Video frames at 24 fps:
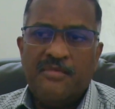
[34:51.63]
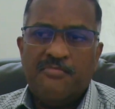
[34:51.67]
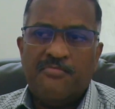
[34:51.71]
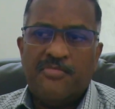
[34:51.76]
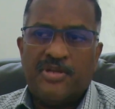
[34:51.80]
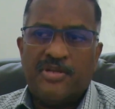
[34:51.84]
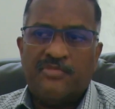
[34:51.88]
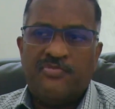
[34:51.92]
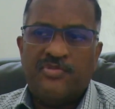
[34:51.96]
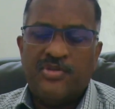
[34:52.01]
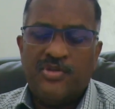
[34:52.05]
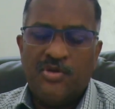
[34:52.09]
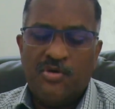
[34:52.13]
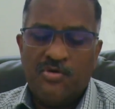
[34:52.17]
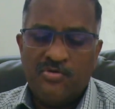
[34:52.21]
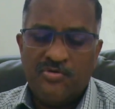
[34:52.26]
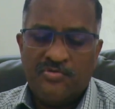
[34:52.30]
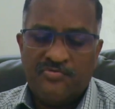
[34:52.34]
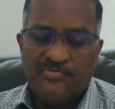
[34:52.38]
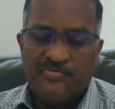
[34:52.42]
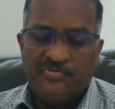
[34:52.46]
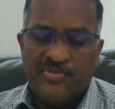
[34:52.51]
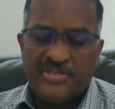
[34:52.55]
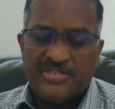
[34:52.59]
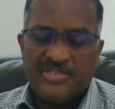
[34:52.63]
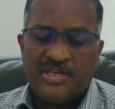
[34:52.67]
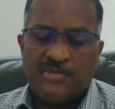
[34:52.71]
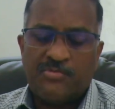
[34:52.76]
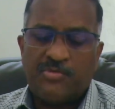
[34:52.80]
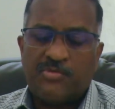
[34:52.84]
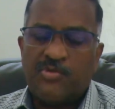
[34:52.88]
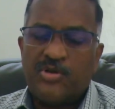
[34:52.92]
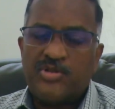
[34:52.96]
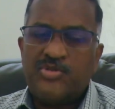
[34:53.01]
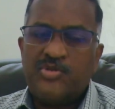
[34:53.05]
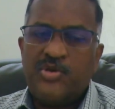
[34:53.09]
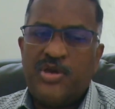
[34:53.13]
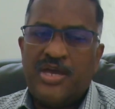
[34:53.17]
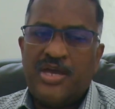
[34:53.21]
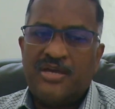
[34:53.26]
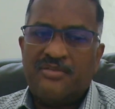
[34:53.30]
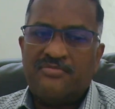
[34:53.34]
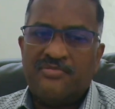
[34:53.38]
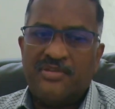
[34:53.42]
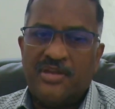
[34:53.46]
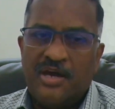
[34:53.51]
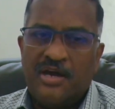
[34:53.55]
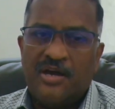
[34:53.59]
But if you don't fix up what you
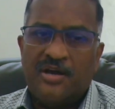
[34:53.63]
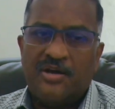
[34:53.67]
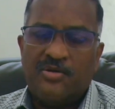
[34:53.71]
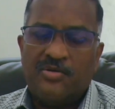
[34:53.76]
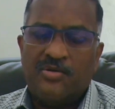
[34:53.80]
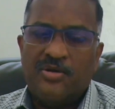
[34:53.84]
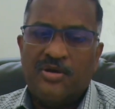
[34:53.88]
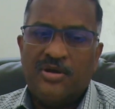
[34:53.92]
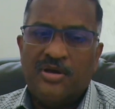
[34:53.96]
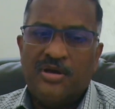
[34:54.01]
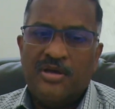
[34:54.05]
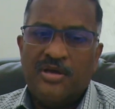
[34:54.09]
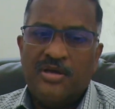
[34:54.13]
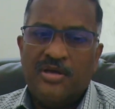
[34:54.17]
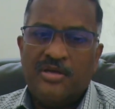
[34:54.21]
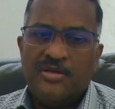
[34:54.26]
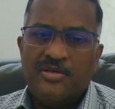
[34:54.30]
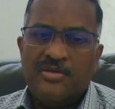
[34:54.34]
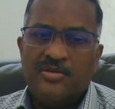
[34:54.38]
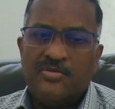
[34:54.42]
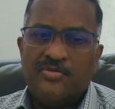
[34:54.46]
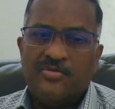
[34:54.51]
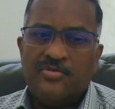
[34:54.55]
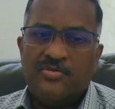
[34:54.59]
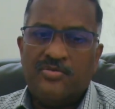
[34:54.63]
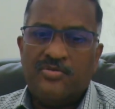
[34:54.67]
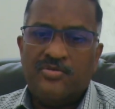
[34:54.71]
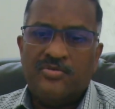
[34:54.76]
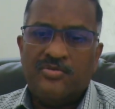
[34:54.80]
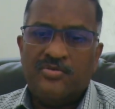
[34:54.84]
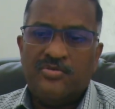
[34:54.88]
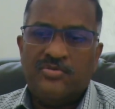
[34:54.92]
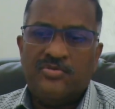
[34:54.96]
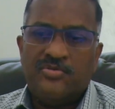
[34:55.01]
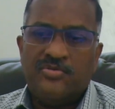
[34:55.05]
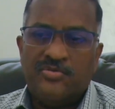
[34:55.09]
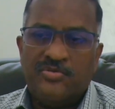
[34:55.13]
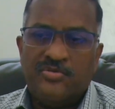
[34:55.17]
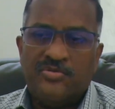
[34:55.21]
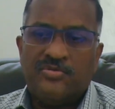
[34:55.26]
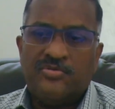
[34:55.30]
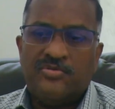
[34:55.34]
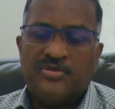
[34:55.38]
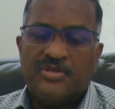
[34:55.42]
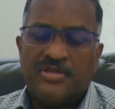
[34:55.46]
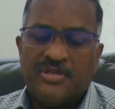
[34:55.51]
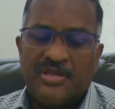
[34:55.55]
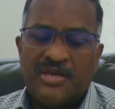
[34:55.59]
have now, you're
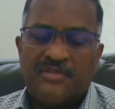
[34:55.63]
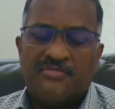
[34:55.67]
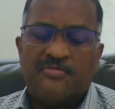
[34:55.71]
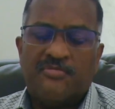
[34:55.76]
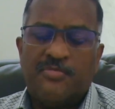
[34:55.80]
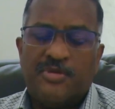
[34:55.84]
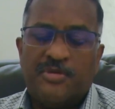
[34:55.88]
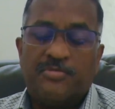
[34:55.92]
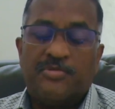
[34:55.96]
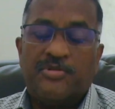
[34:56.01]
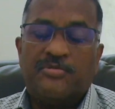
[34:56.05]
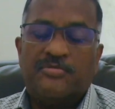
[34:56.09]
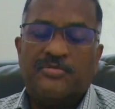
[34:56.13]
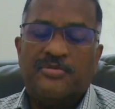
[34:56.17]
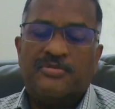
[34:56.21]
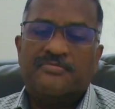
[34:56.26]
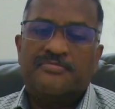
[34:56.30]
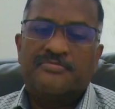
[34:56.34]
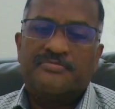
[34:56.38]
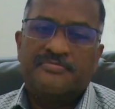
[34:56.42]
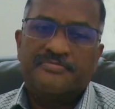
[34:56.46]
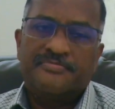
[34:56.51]
going to have a big problem.